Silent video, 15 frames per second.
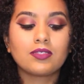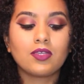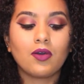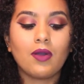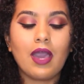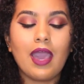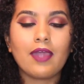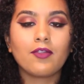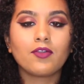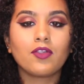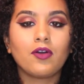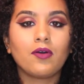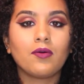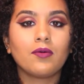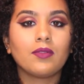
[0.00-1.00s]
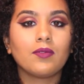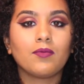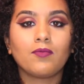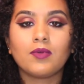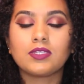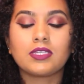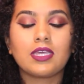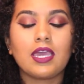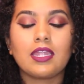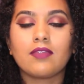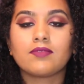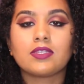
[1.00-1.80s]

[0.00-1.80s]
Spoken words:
So I don't know, once again,